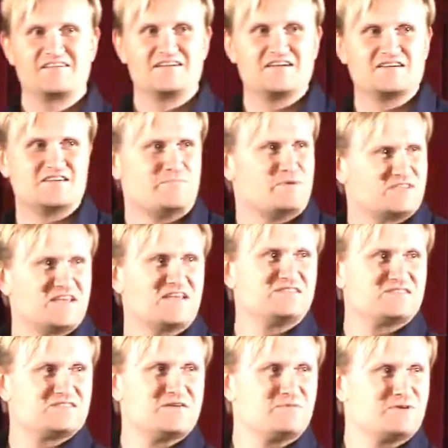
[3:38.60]
Does that make sense
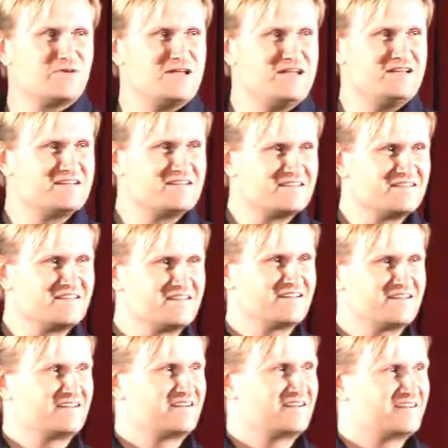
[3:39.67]
to some degree?
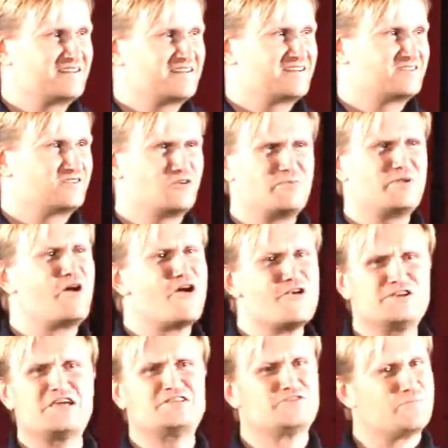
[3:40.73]
A little bit hard
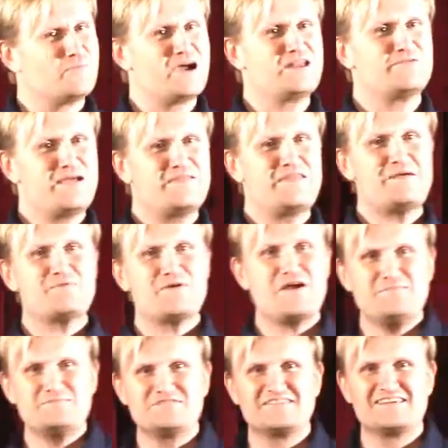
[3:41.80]
to get your mind around that,
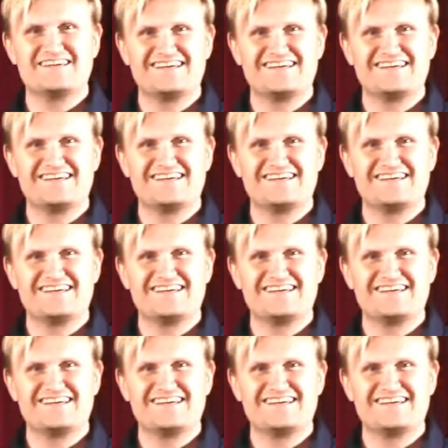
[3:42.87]
perhaps?